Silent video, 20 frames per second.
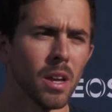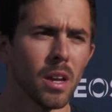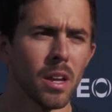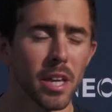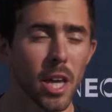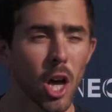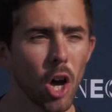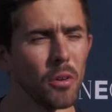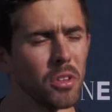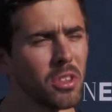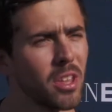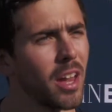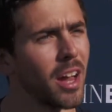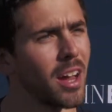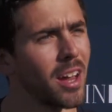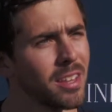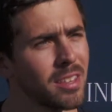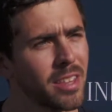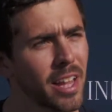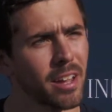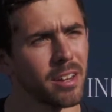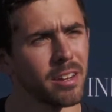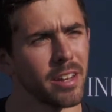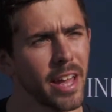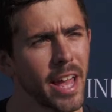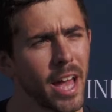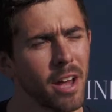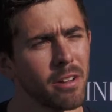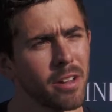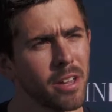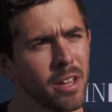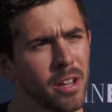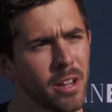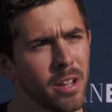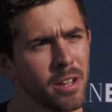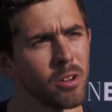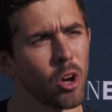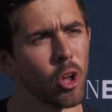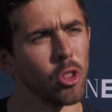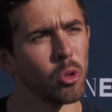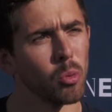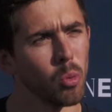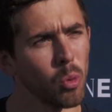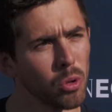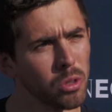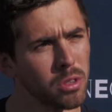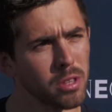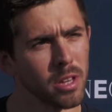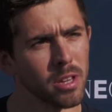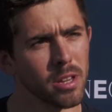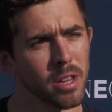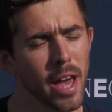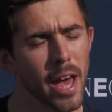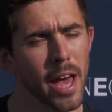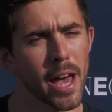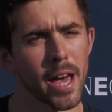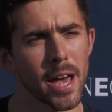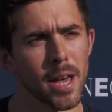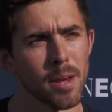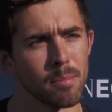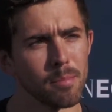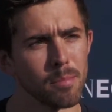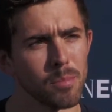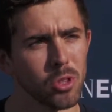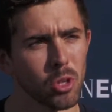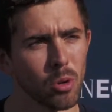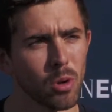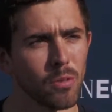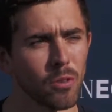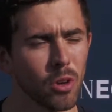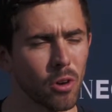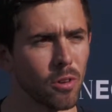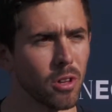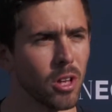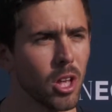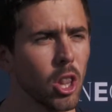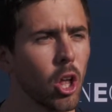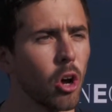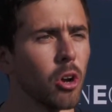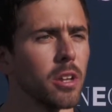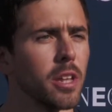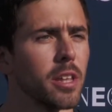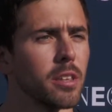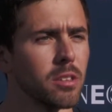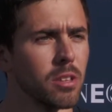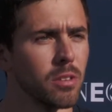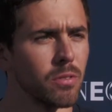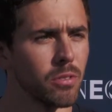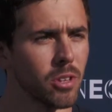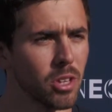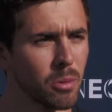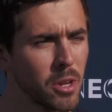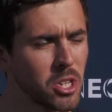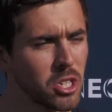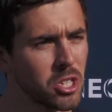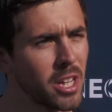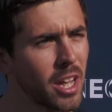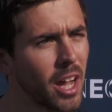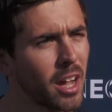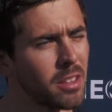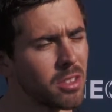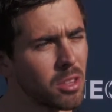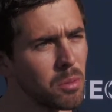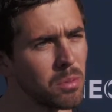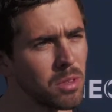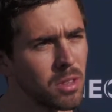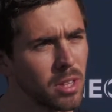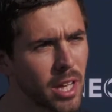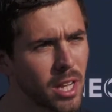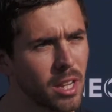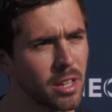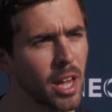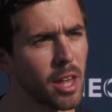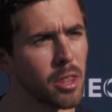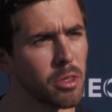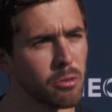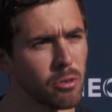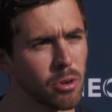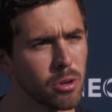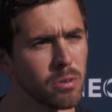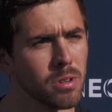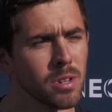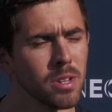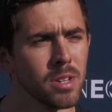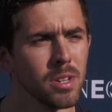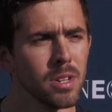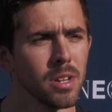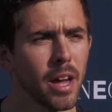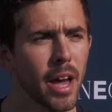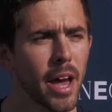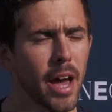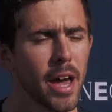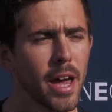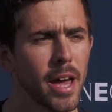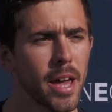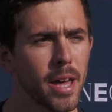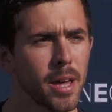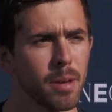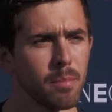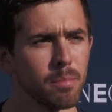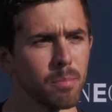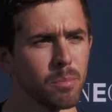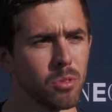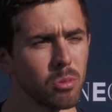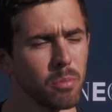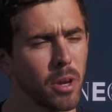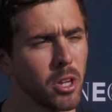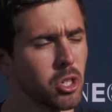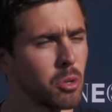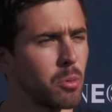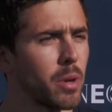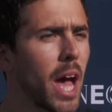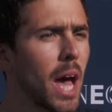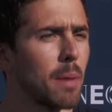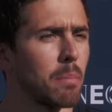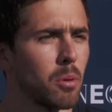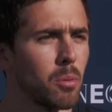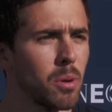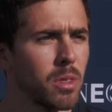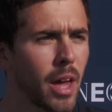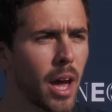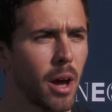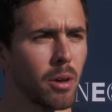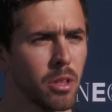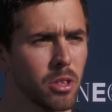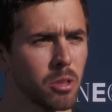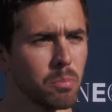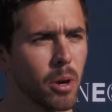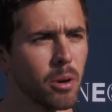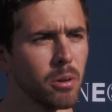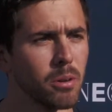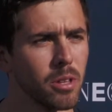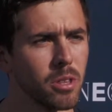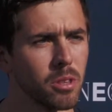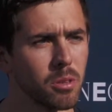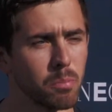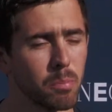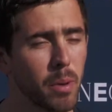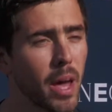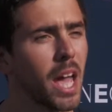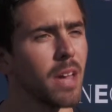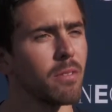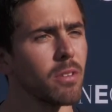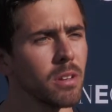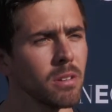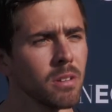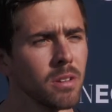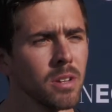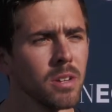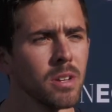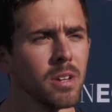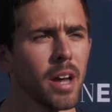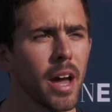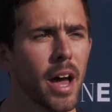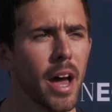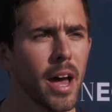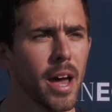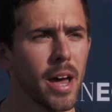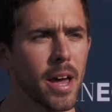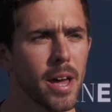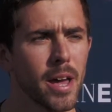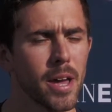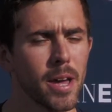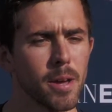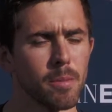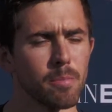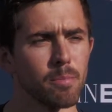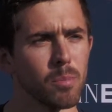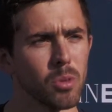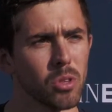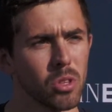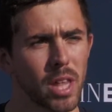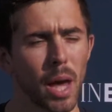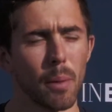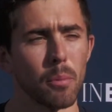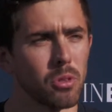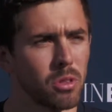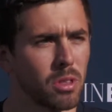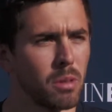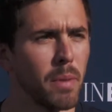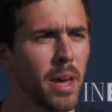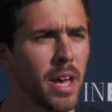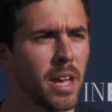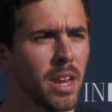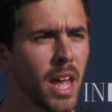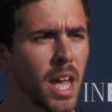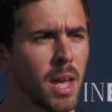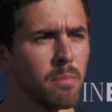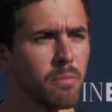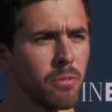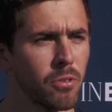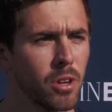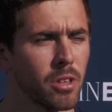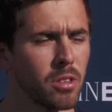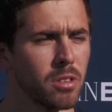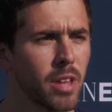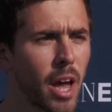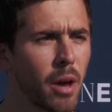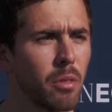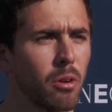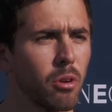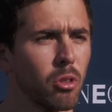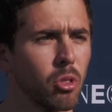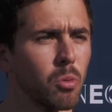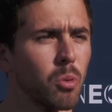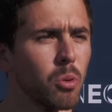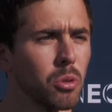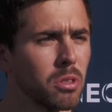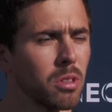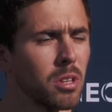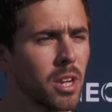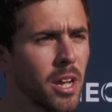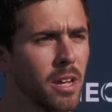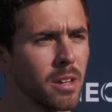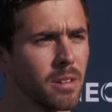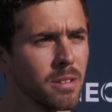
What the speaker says: Yeah, obviously our second day out here on the water, so we've got a long list of commissioning items to kind of get through to make sure we're happy with how this boat is behaving. So that was the main aim for us out there on the water today.